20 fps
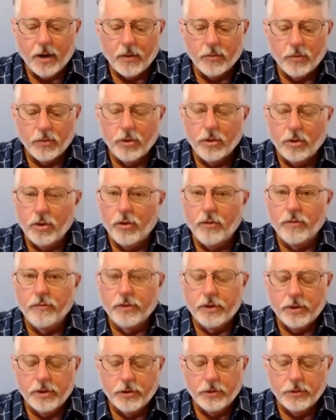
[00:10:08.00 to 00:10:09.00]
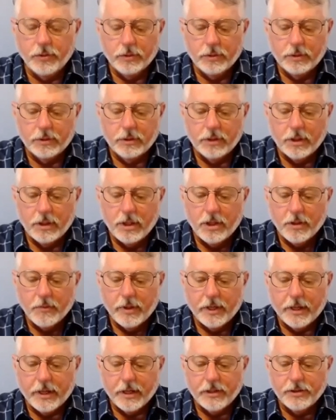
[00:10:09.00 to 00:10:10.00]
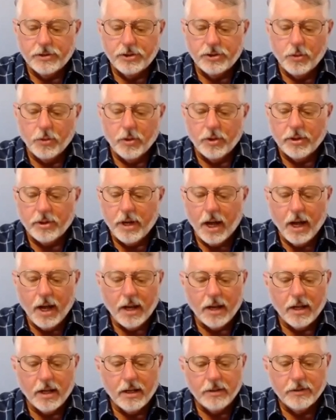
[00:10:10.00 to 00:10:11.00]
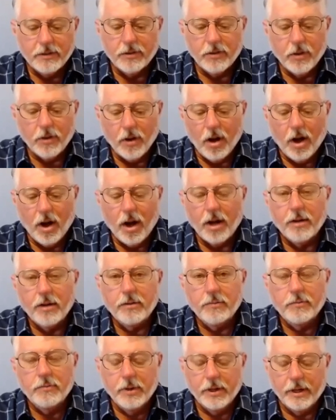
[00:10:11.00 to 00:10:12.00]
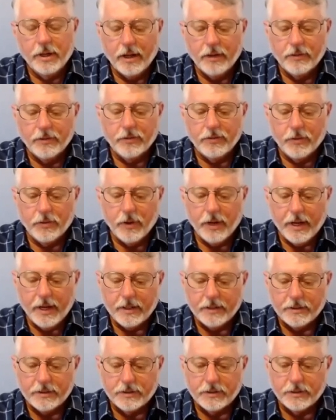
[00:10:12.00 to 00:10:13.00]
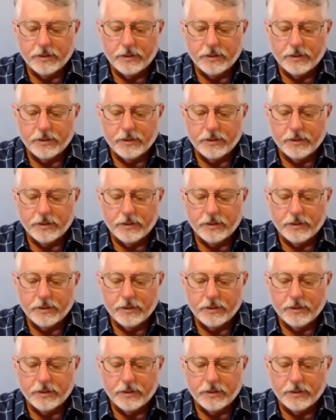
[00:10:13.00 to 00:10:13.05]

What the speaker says: rule over you, because you are not under law, but under grace.